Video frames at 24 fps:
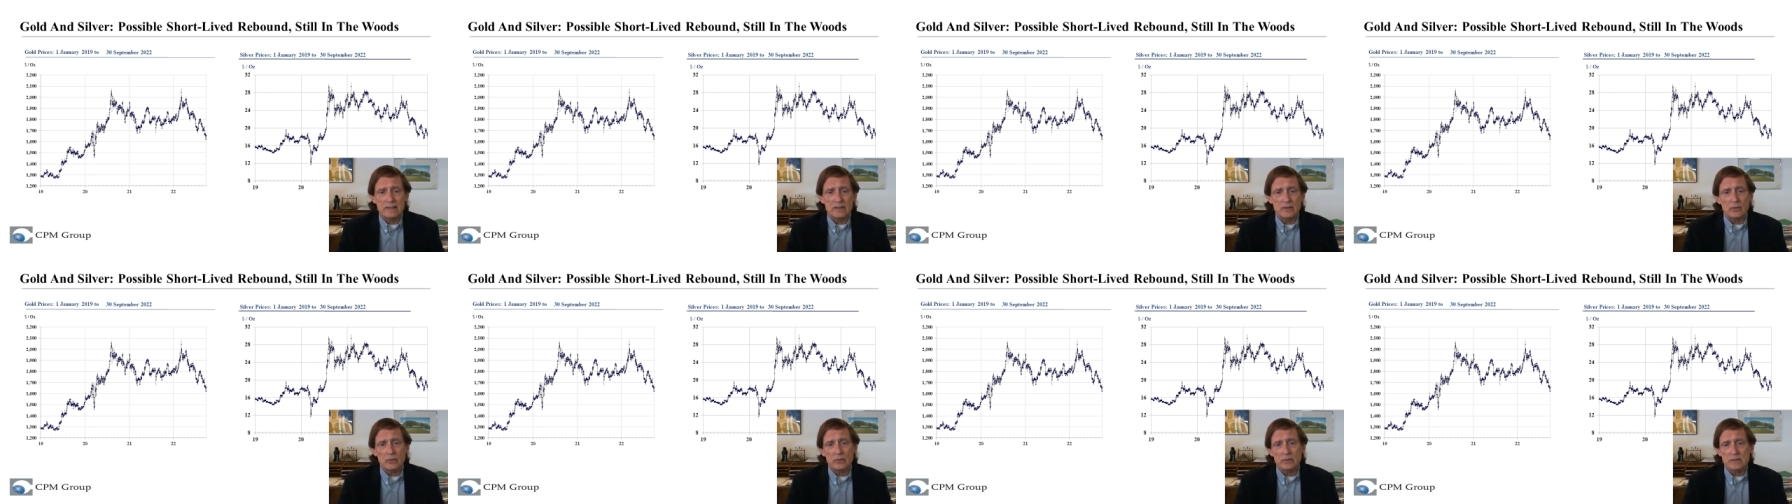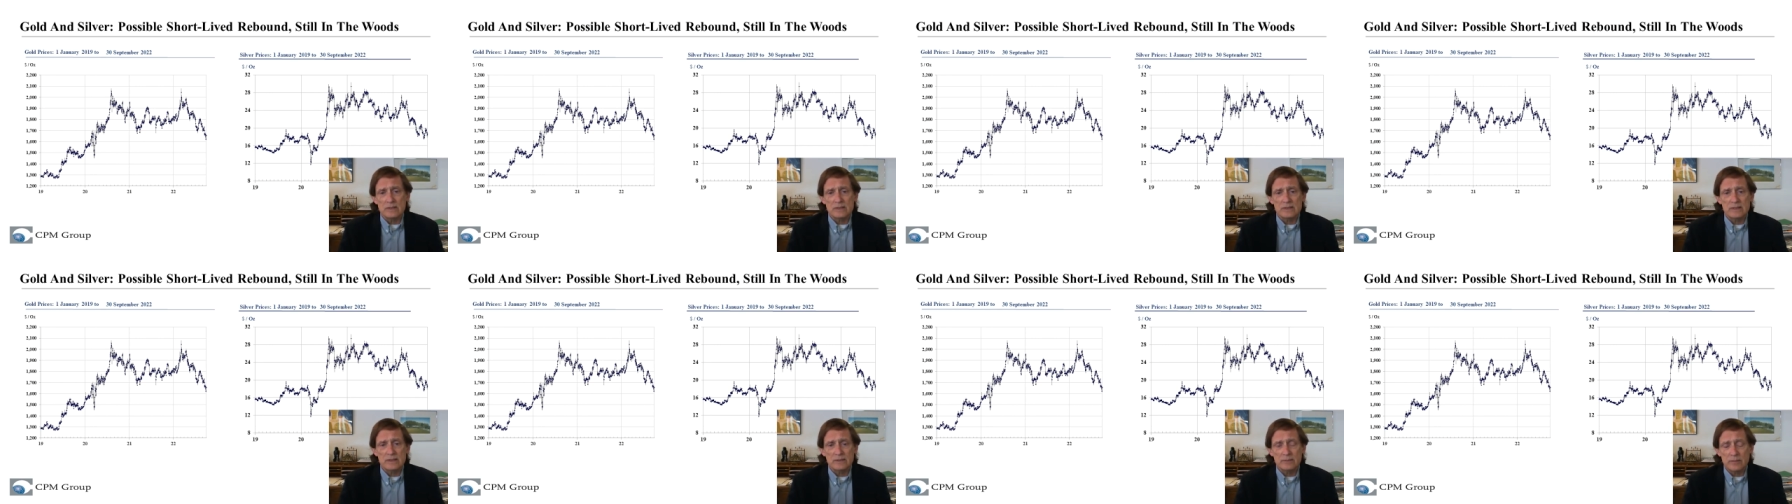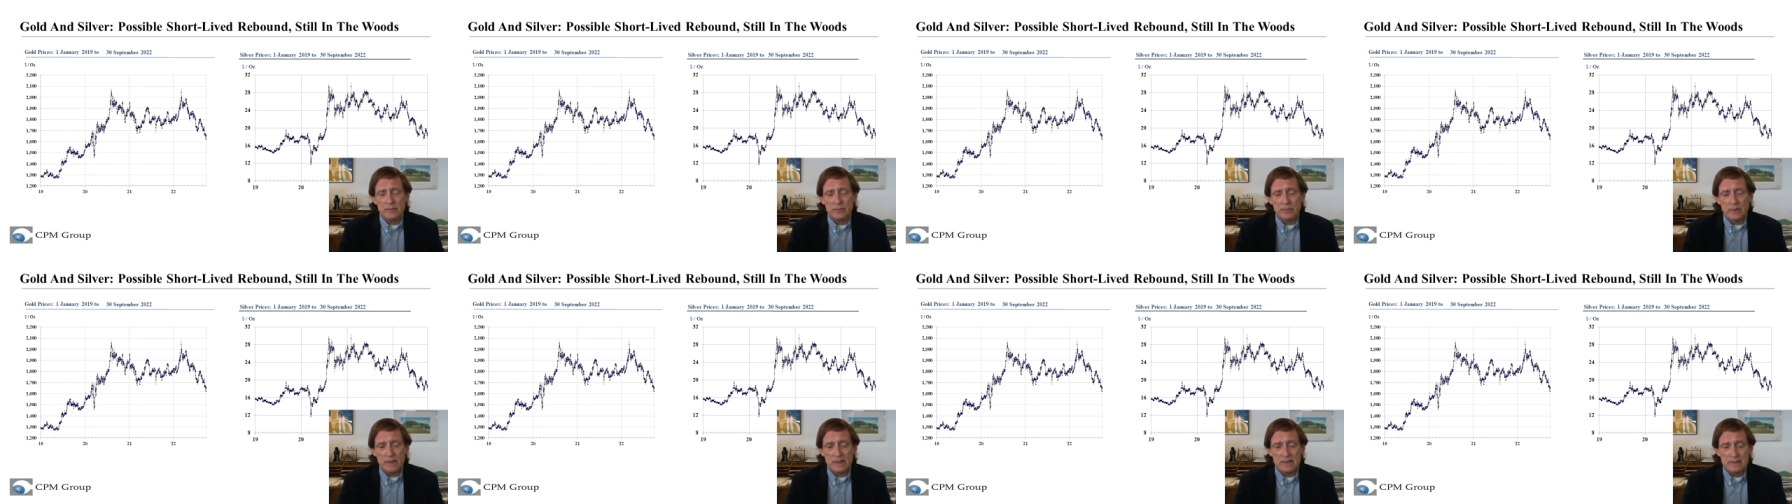in gold and
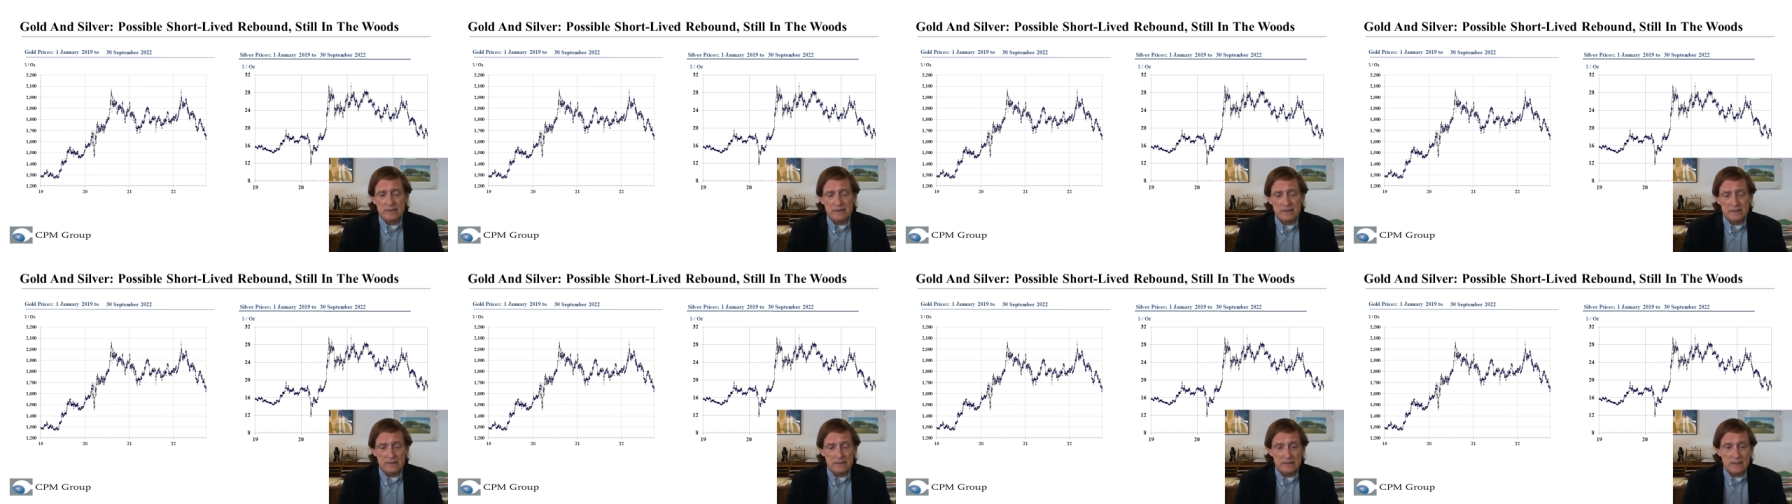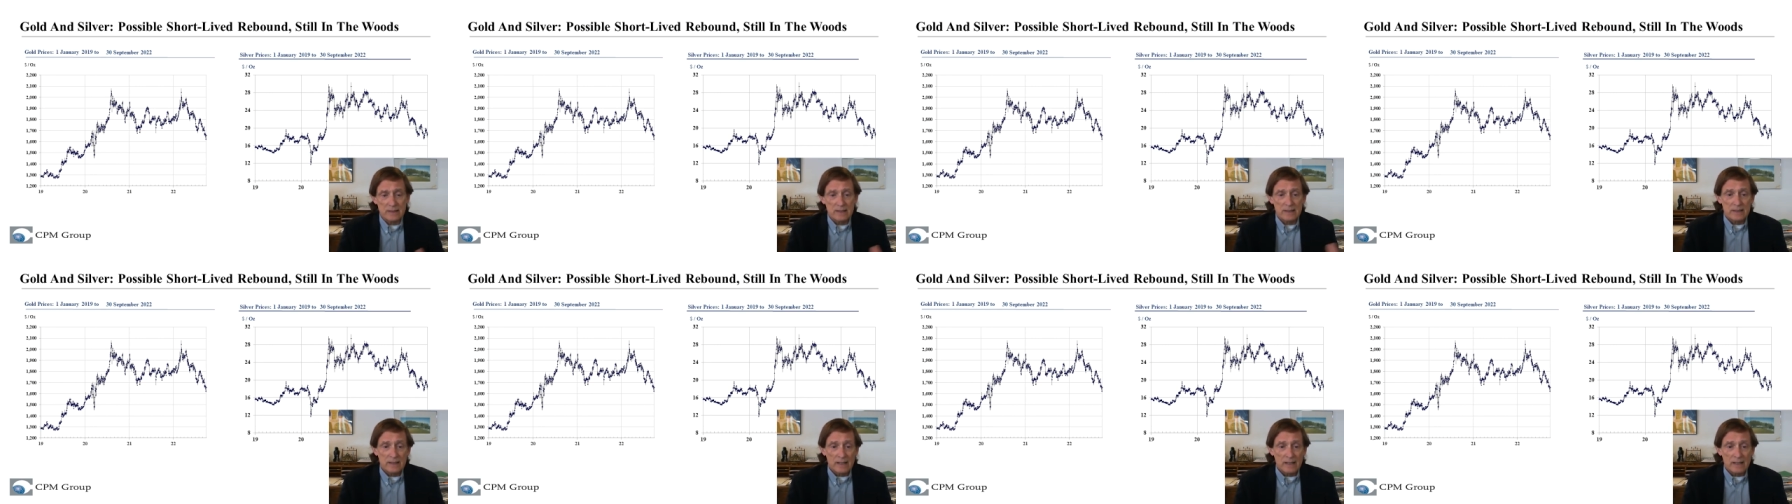silver prices